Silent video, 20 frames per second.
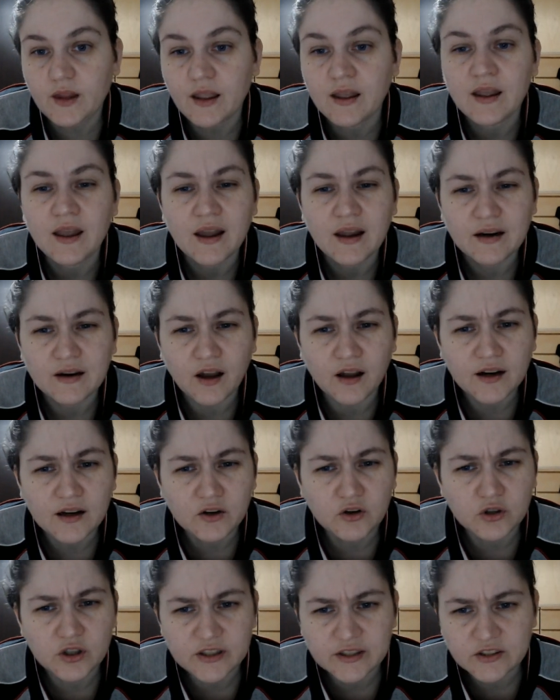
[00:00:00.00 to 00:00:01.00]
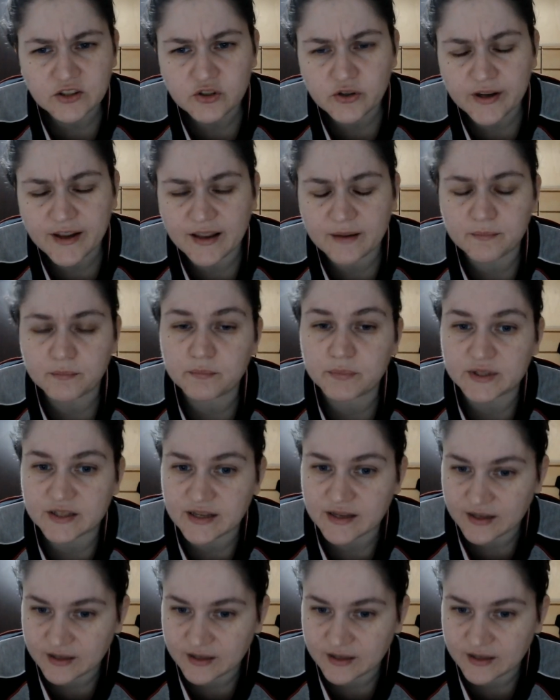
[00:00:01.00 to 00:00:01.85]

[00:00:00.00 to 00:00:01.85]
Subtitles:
Not according to him, but